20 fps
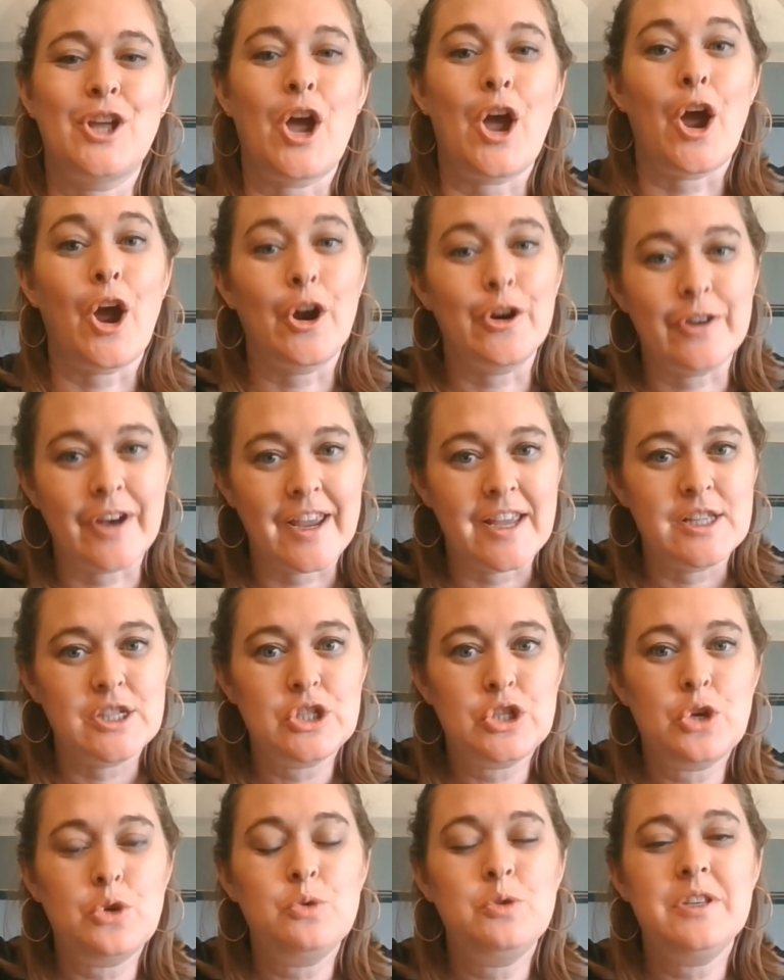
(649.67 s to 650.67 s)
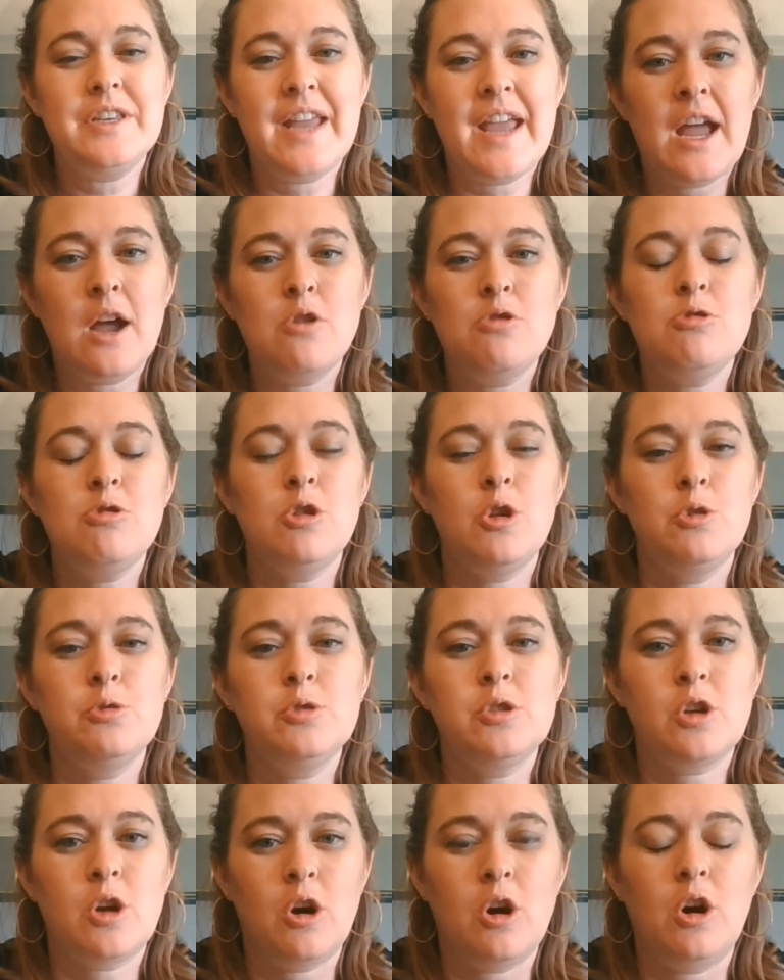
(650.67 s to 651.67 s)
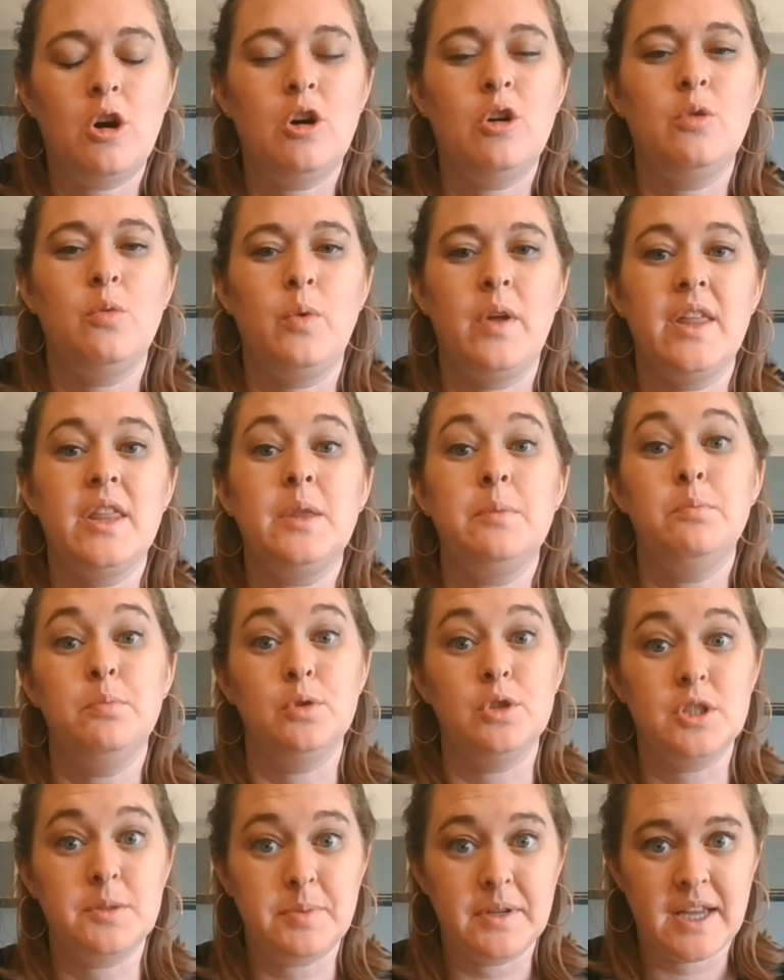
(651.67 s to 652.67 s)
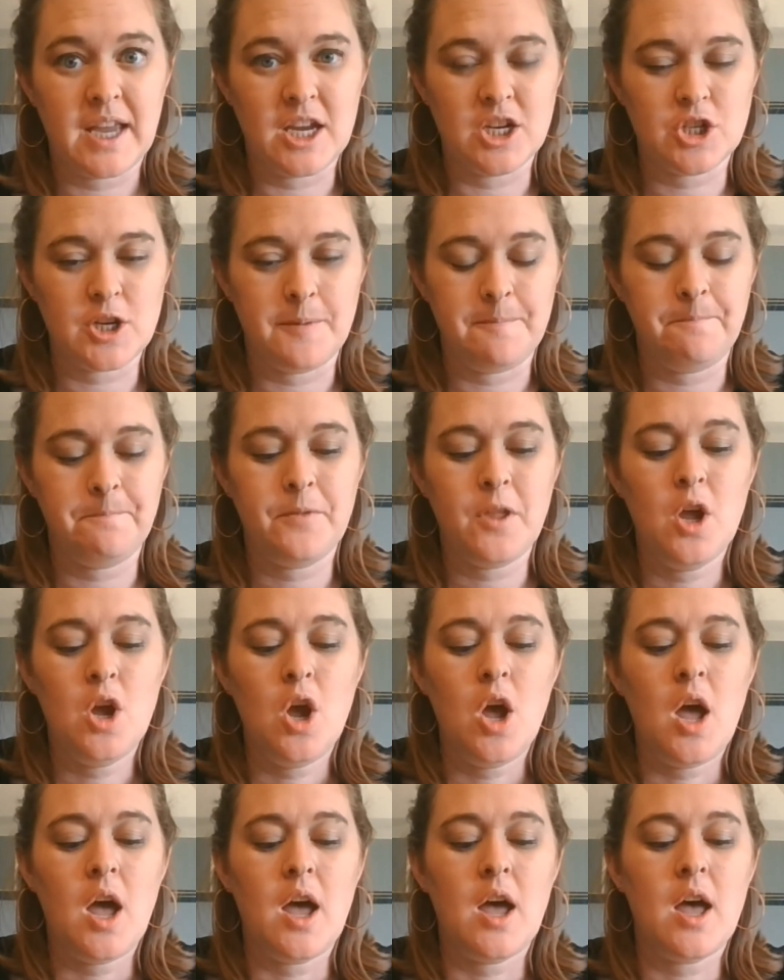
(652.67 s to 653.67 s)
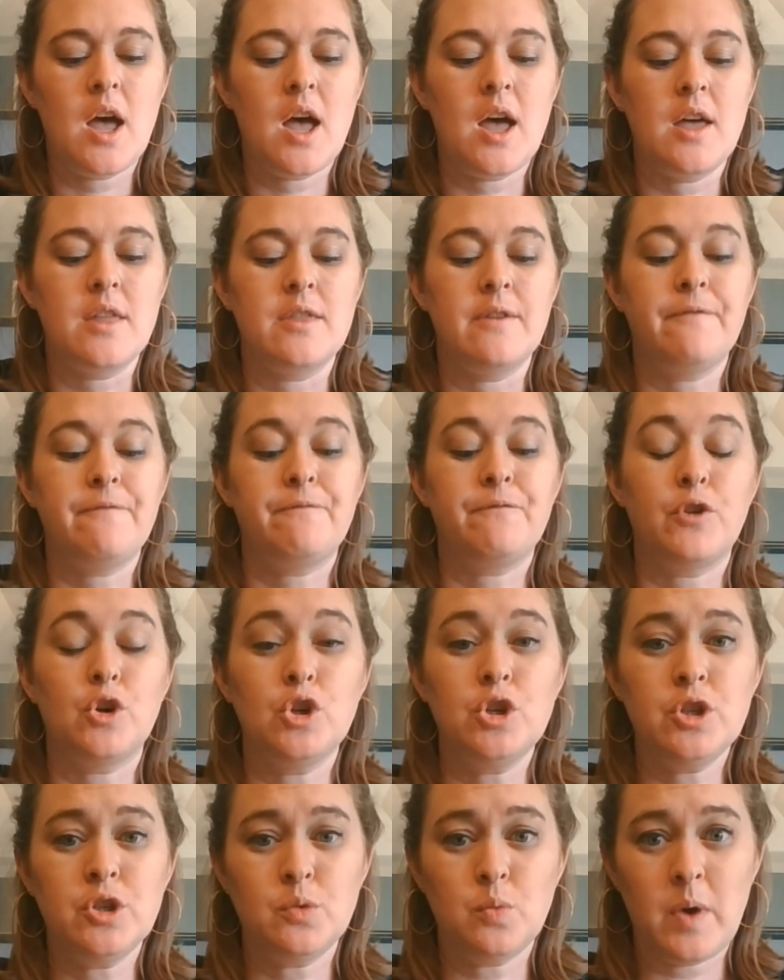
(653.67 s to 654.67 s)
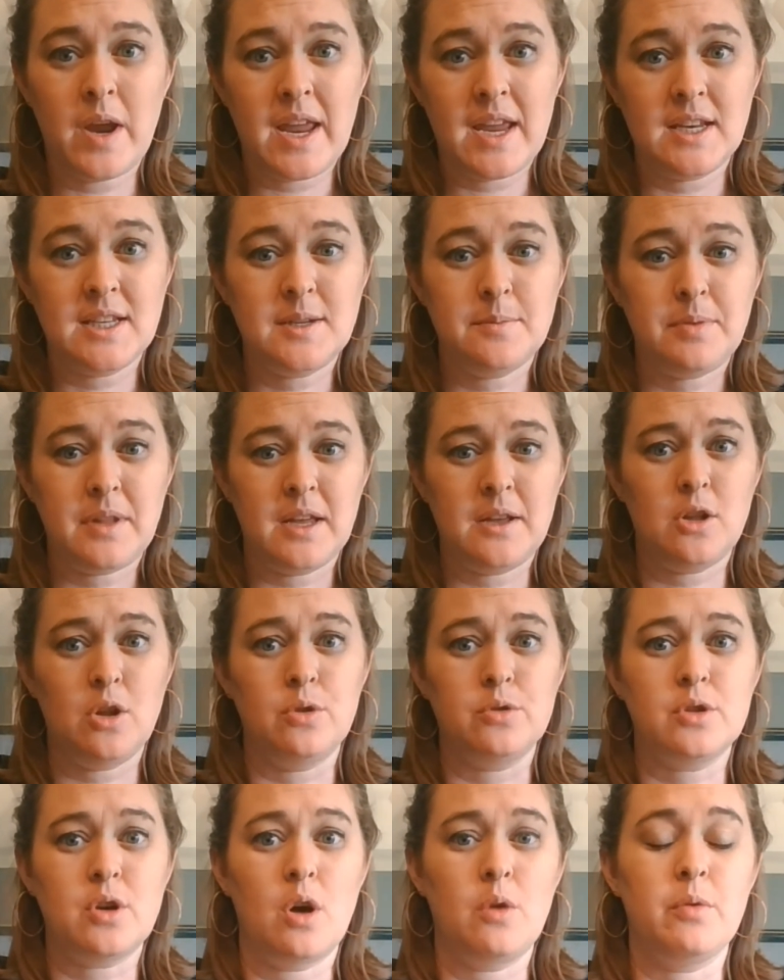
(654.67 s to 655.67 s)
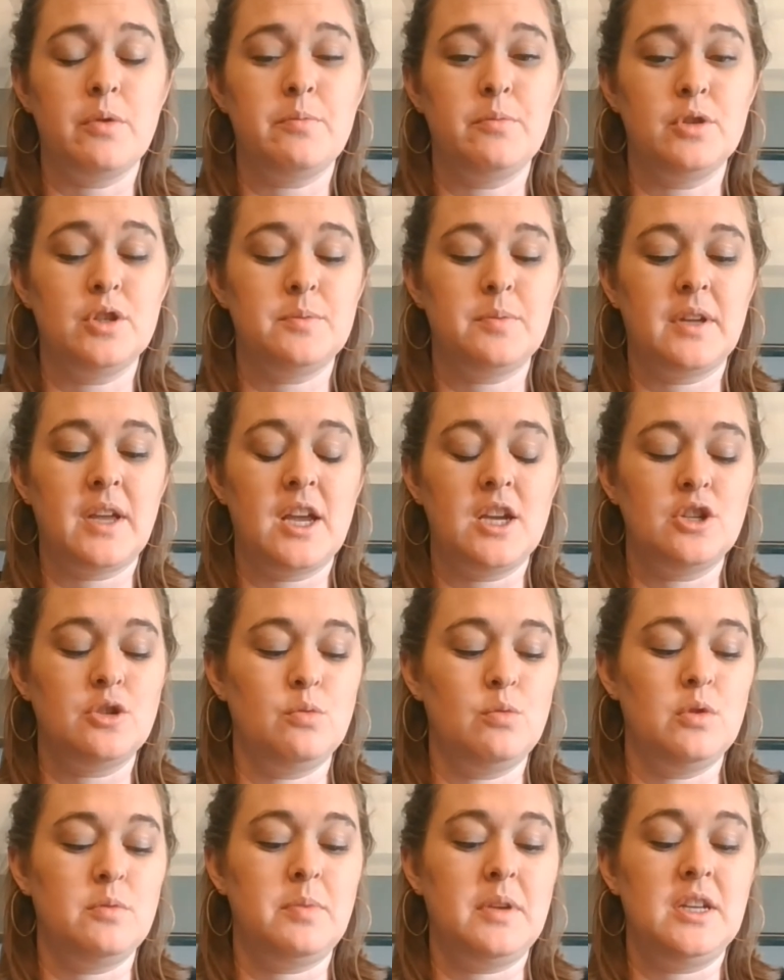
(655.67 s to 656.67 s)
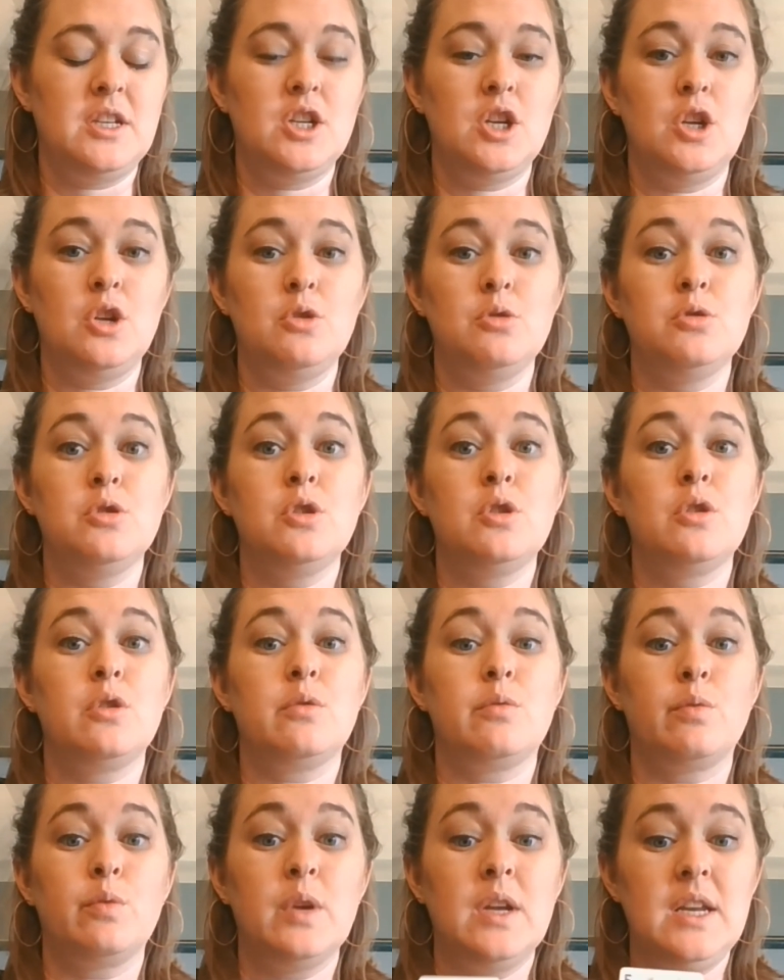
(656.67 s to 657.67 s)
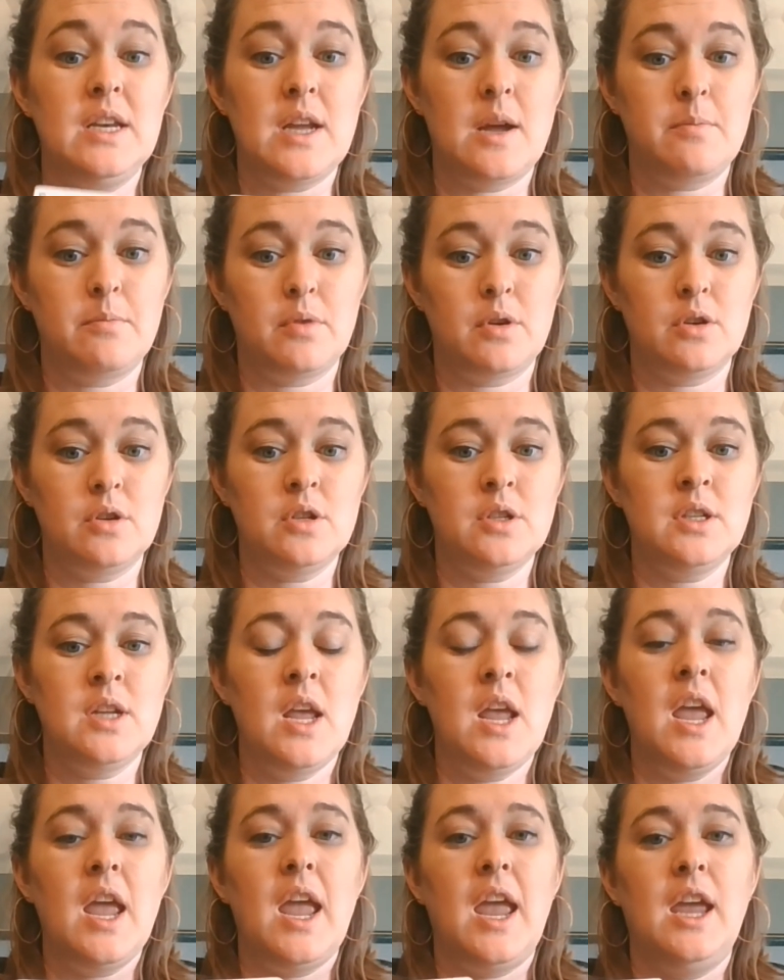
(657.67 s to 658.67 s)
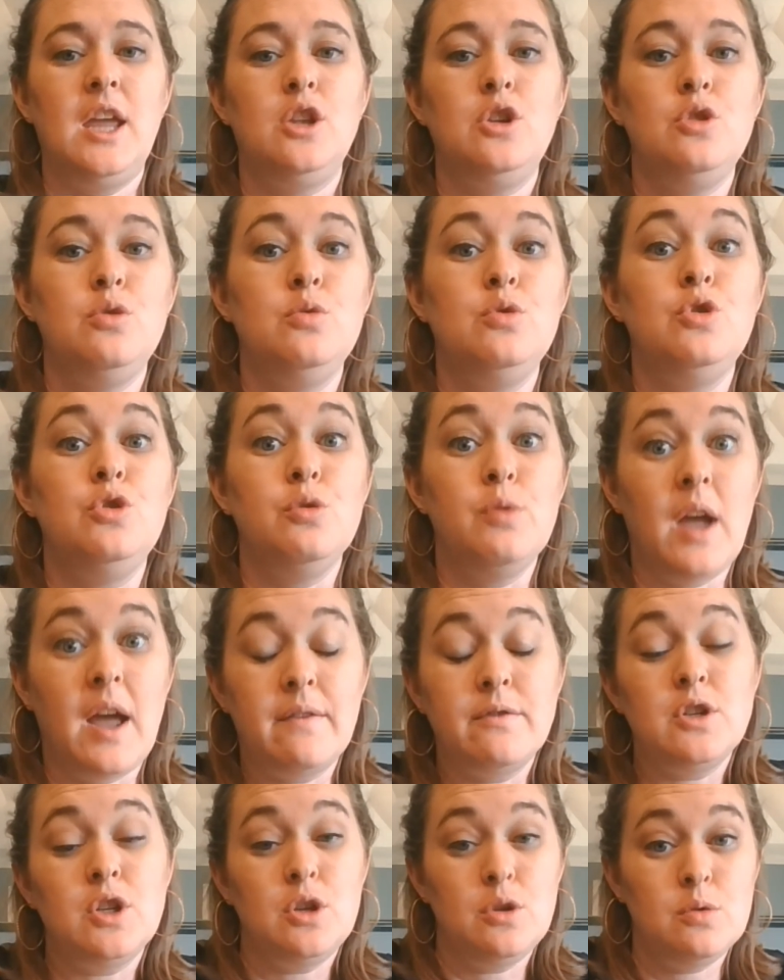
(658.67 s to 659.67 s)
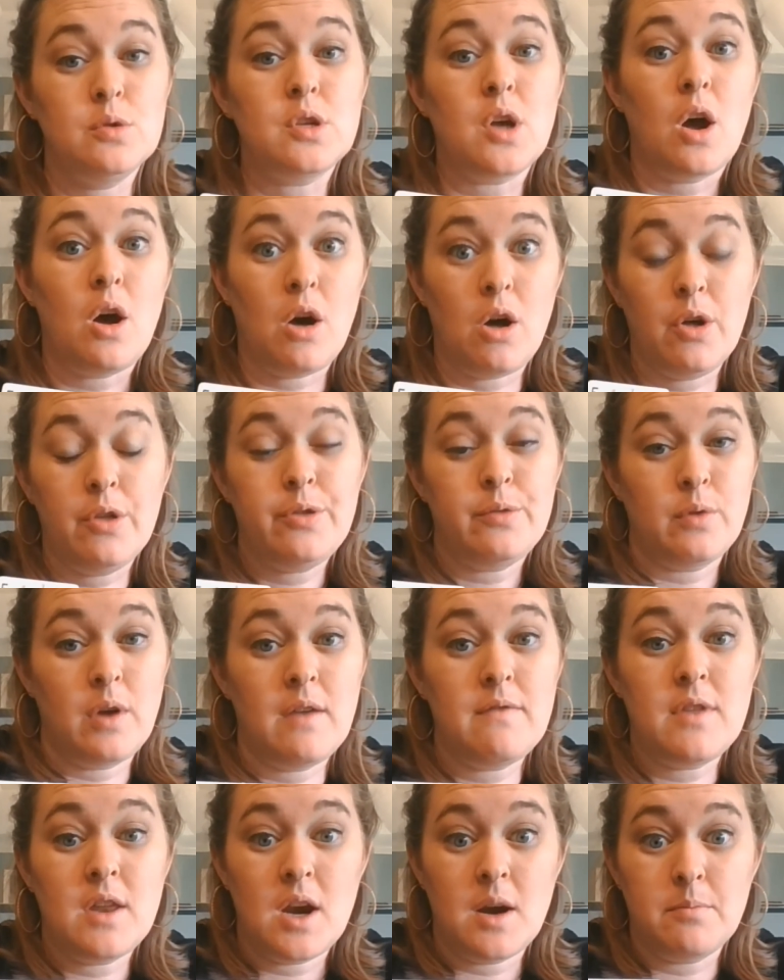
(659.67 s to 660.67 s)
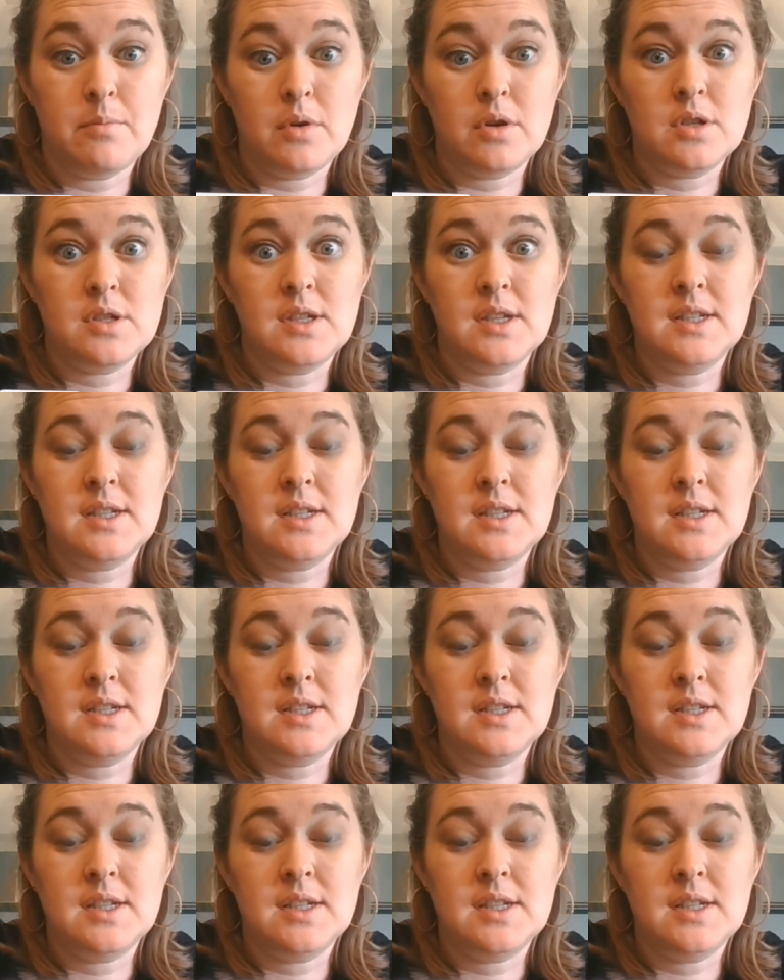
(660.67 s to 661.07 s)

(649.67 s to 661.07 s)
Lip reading: All right, so now close call with multiplication. The first way to play close call with multiplication would be to use 3 numbers, and you do have to use all 3 of the numbers this